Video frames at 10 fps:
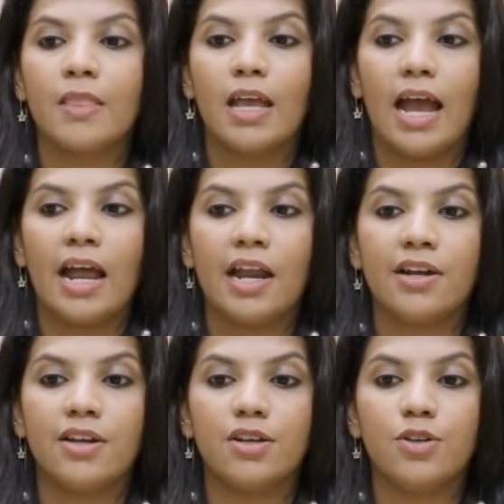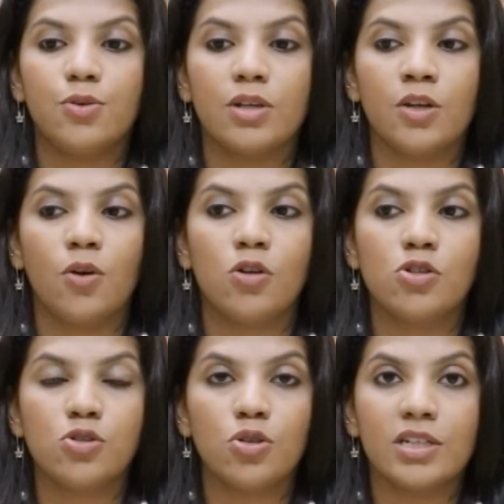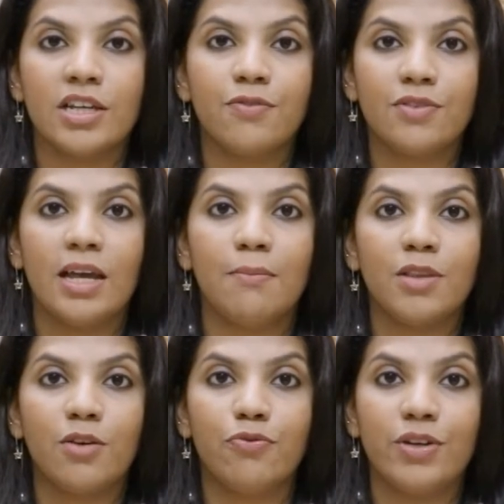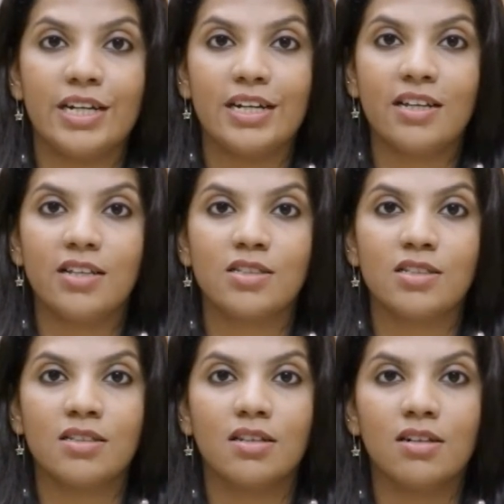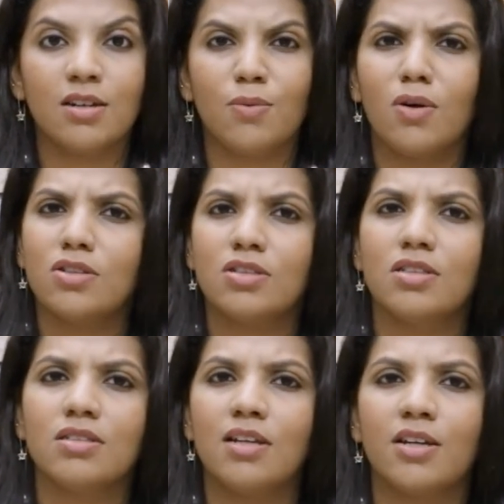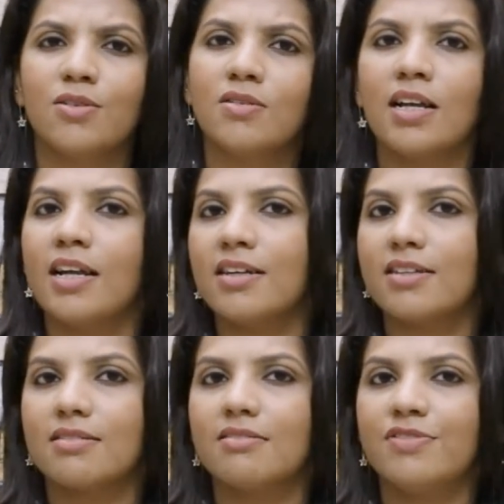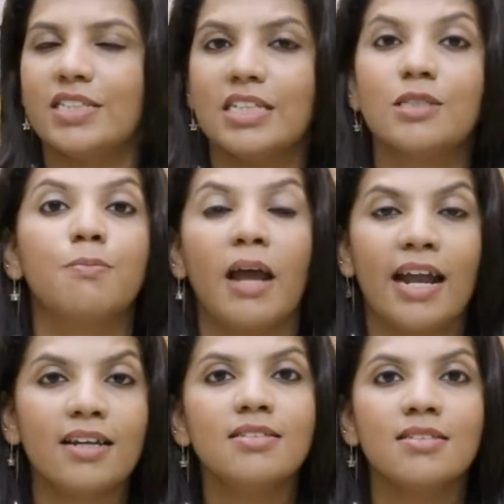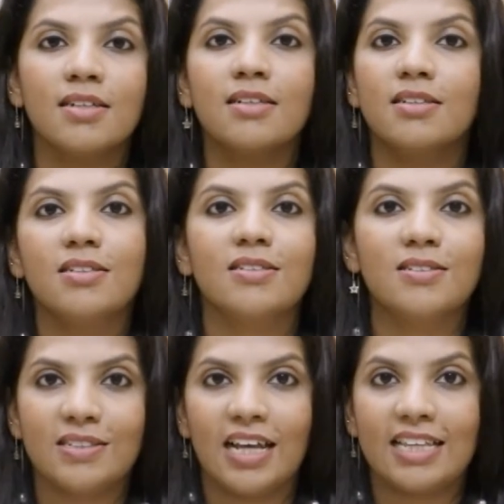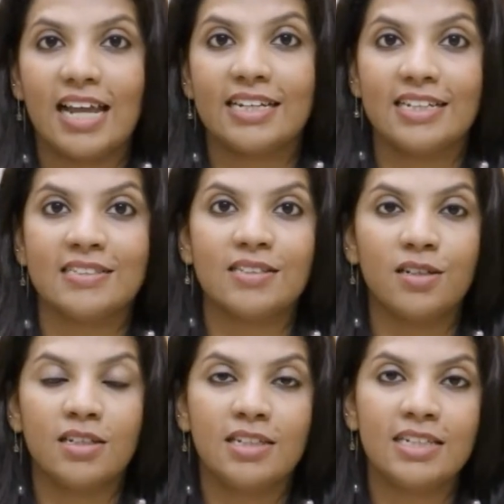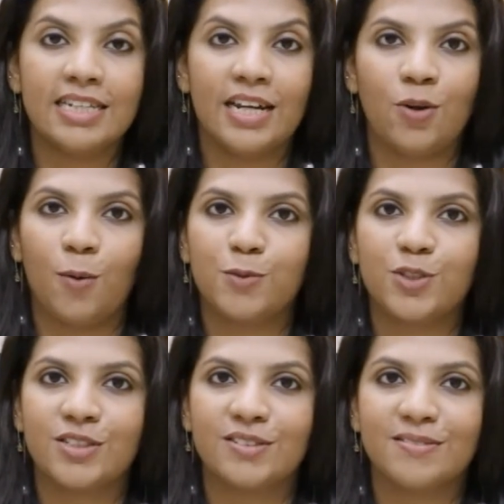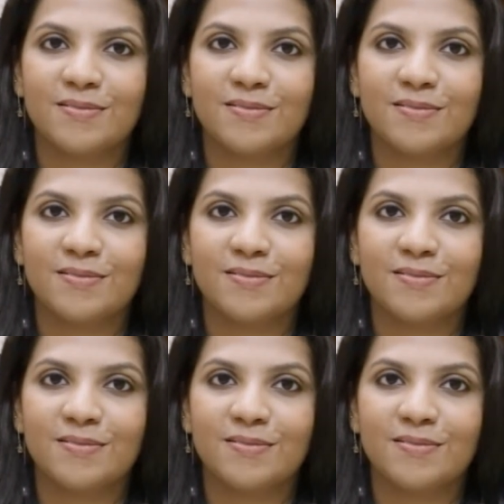And you can also give them the fitness watches that you get, fitness bands. So yeah, that is a really great option.